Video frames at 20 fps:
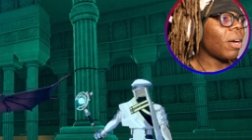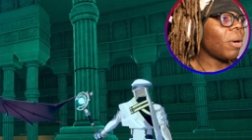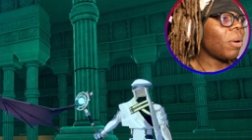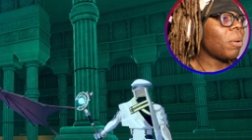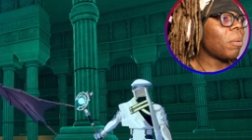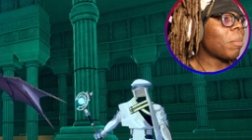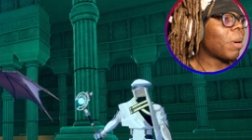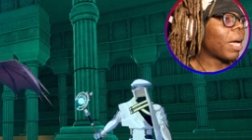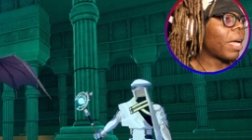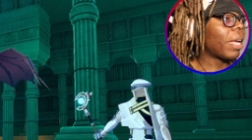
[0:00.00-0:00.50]

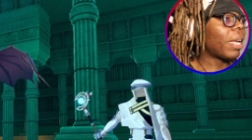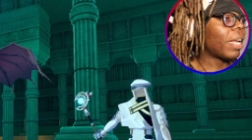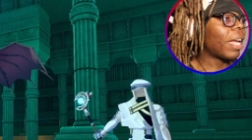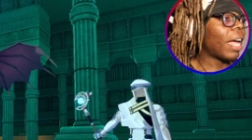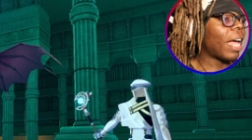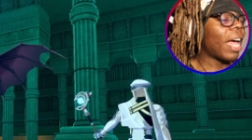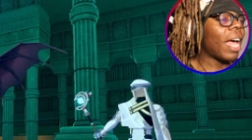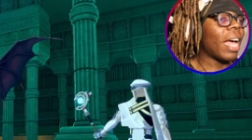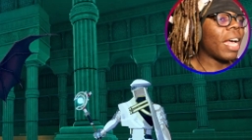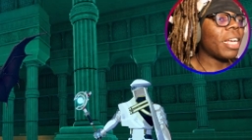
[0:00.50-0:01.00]
Oh, my
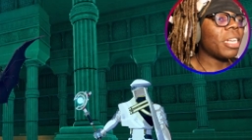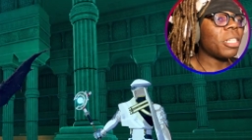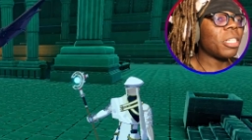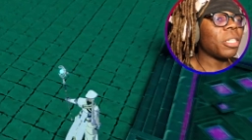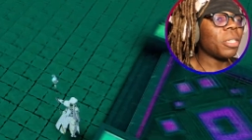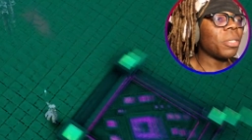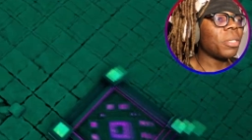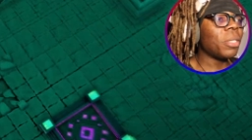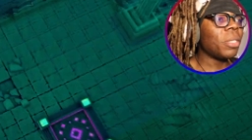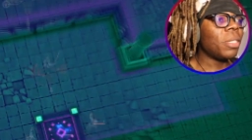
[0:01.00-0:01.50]
gosh,
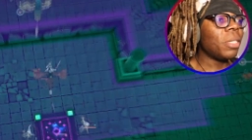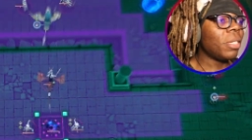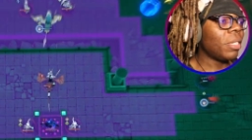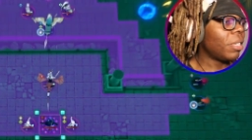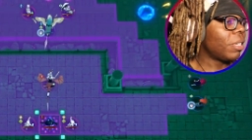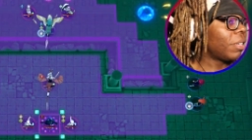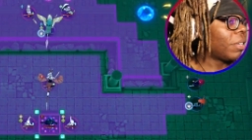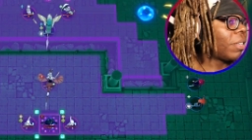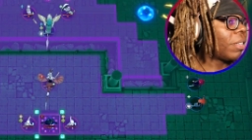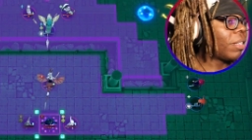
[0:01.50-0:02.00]
dude.
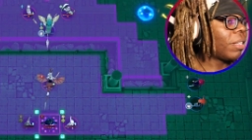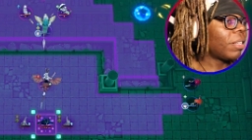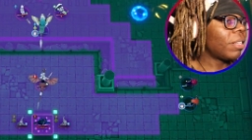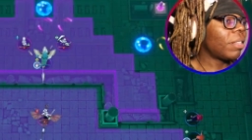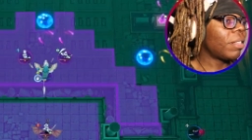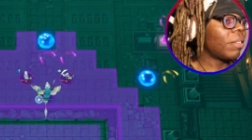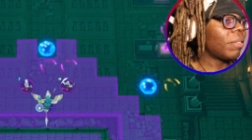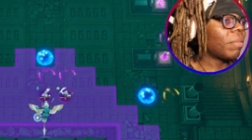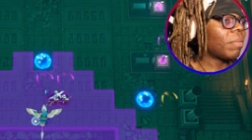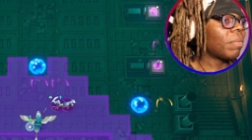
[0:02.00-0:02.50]

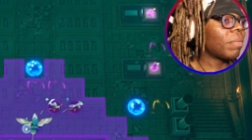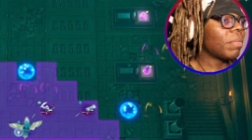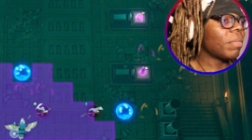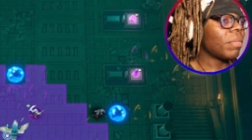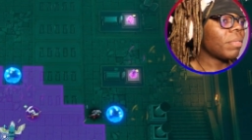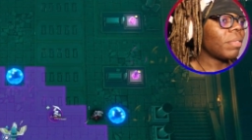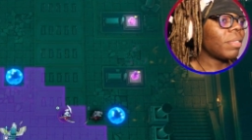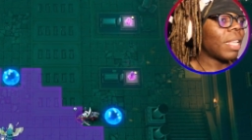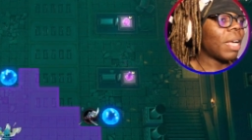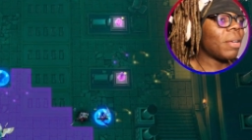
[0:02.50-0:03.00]

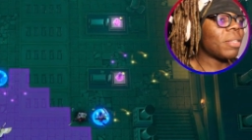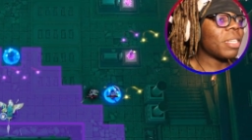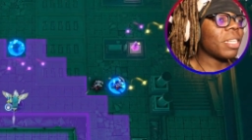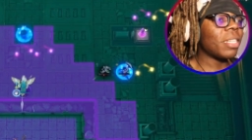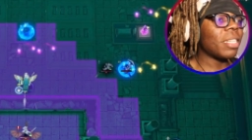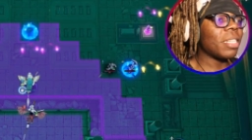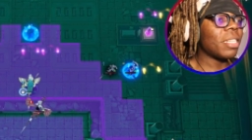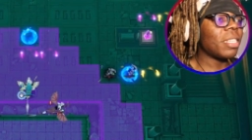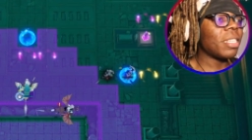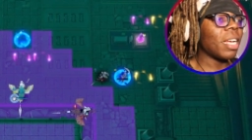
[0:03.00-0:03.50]
That was
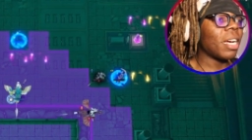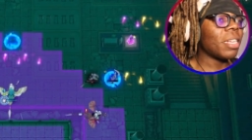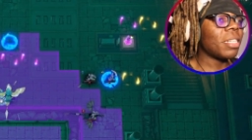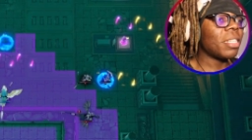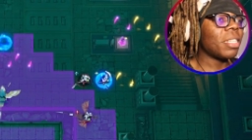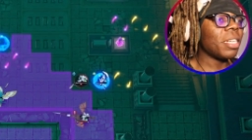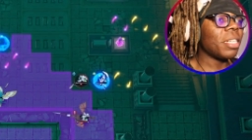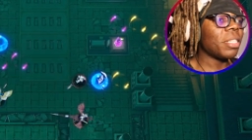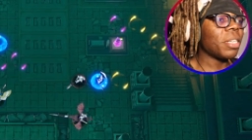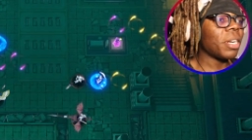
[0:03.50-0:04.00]
a
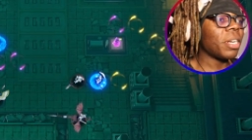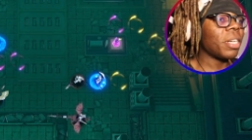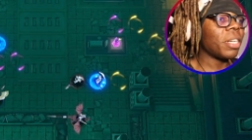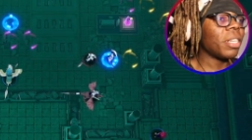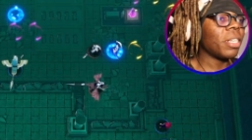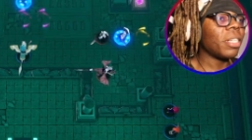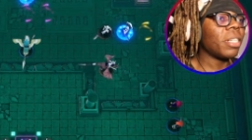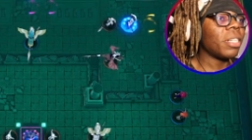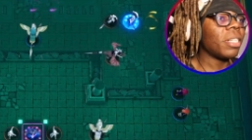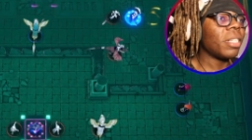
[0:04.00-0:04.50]
disgusting
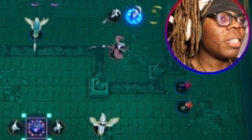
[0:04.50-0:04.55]
turn.